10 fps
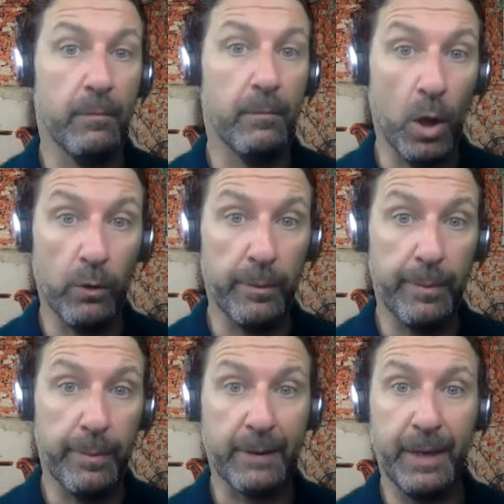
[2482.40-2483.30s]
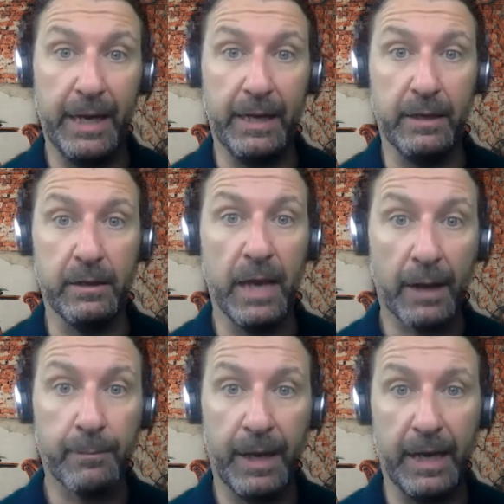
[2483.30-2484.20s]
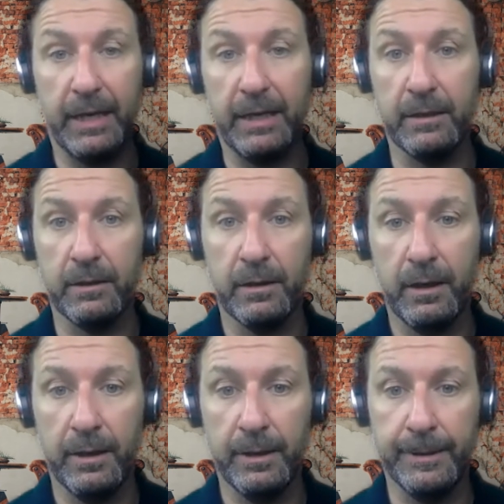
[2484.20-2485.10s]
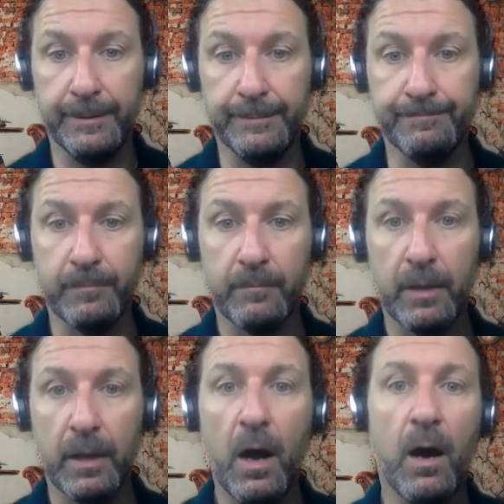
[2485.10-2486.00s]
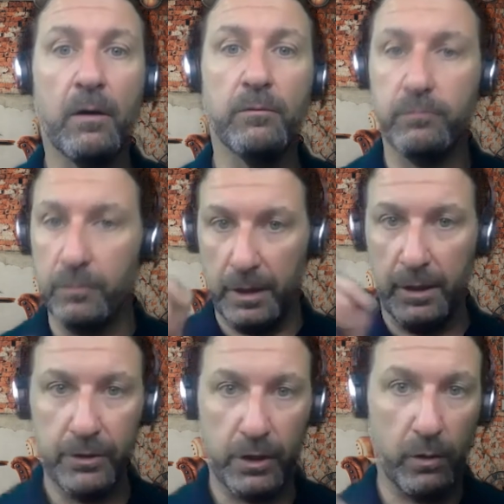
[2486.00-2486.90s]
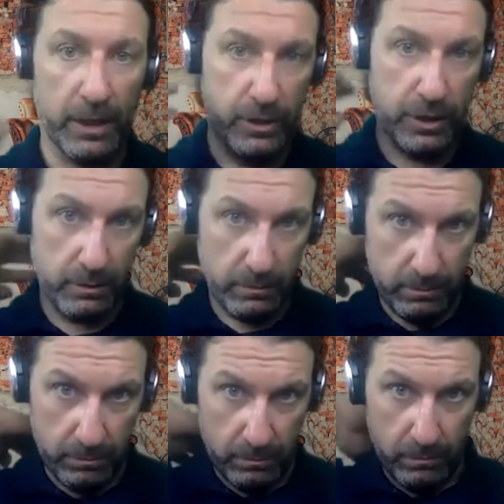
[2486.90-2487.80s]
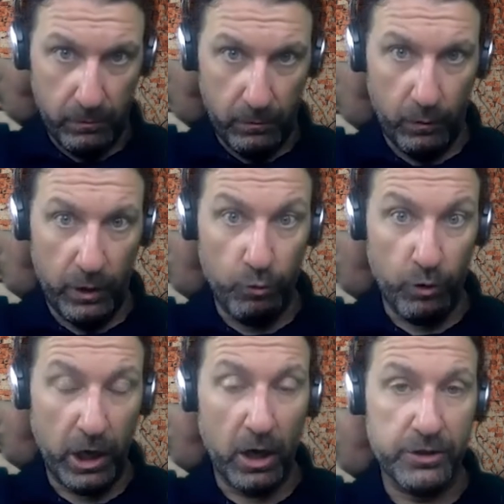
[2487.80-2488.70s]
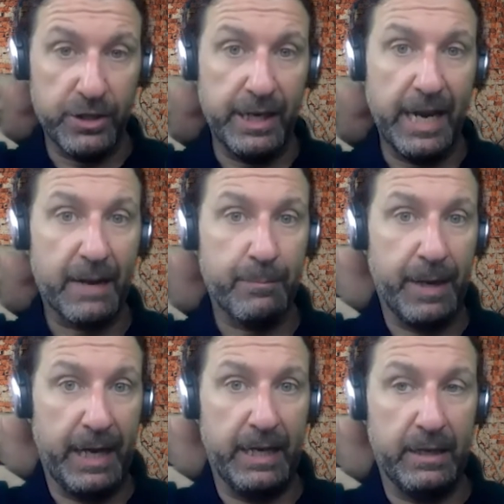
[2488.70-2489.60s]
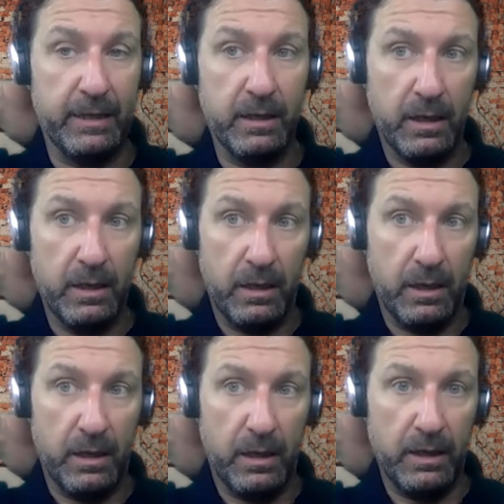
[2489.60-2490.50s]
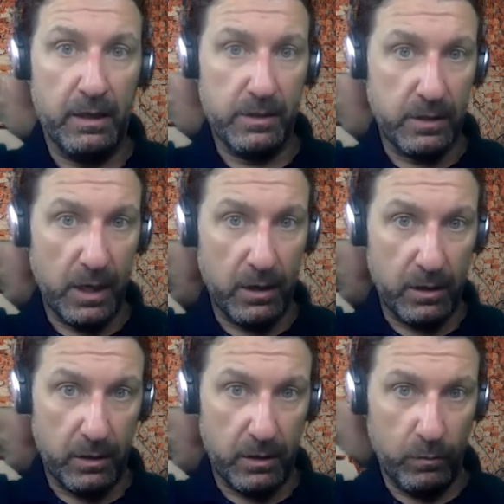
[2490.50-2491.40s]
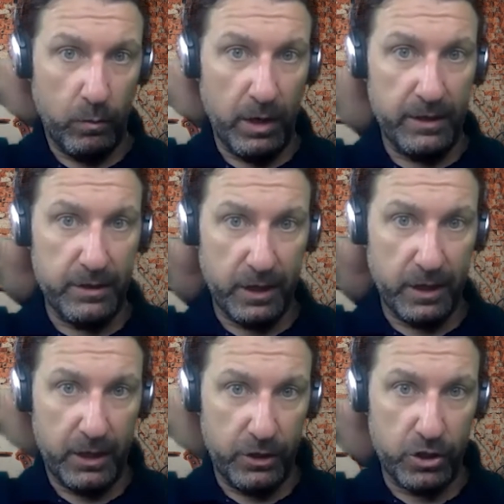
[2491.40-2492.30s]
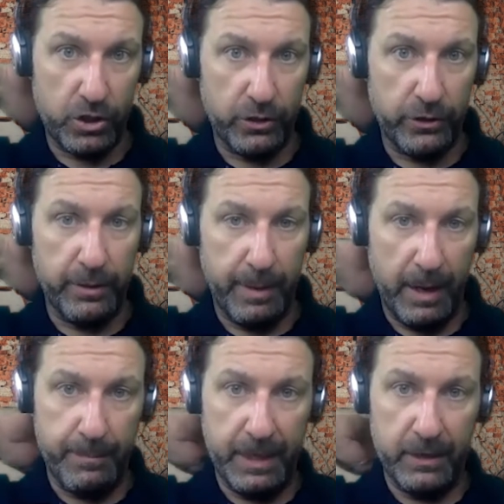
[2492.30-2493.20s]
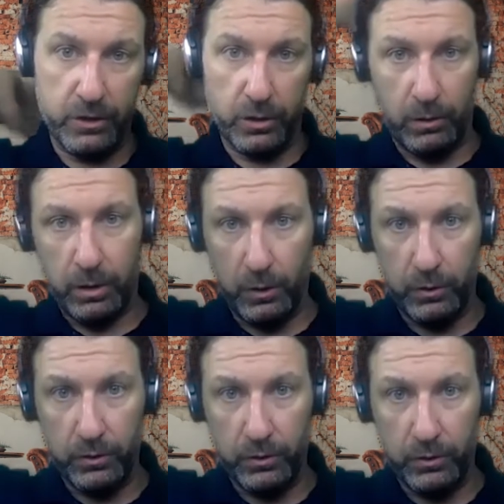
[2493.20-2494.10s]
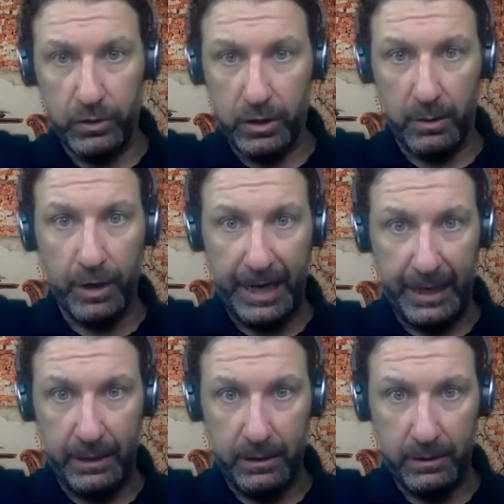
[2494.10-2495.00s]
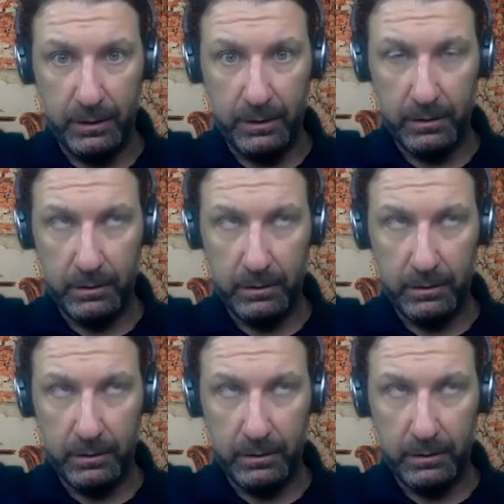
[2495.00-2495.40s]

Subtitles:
Lower back pain, neck pain. Oh, here's a question in regards to neck pain. What is the concern about being so close to the brain